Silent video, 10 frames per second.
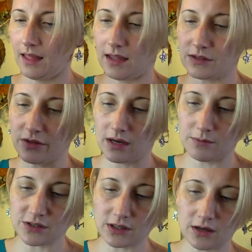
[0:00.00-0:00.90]
And so then I'm
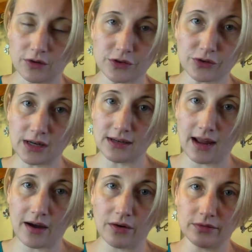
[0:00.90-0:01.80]
just going to go straight
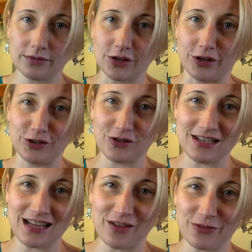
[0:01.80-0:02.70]
down through
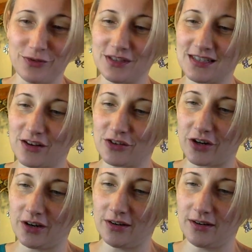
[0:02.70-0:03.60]
the
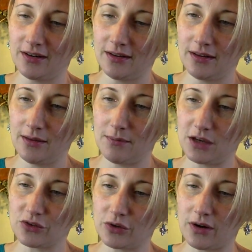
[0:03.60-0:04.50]
center.
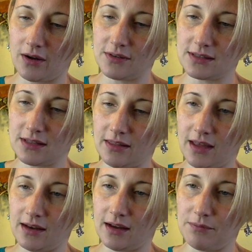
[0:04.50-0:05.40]
Make sure, obviously,
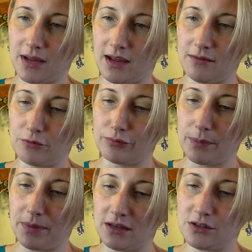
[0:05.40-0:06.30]
that I'm not
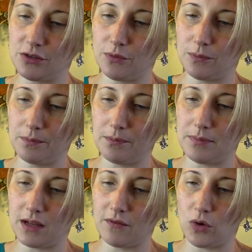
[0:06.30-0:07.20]
ripping too
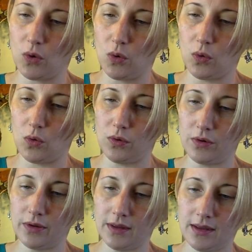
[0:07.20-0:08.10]
big of a hole
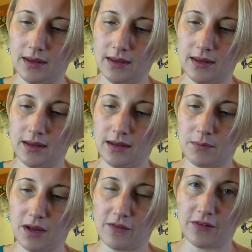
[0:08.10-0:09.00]
in
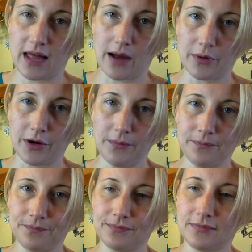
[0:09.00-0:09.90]
my flower.
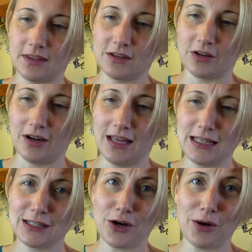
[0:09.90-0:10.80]

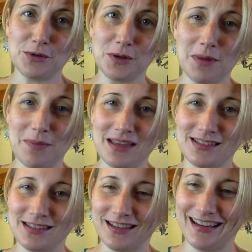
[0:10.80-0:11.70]
Sorry, I'm doing my
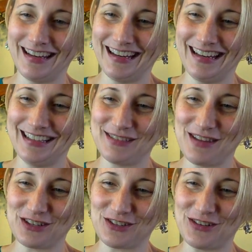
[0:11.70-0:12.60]
best to
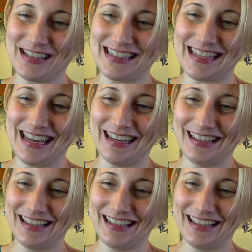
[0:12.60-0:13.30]
make sure you can see.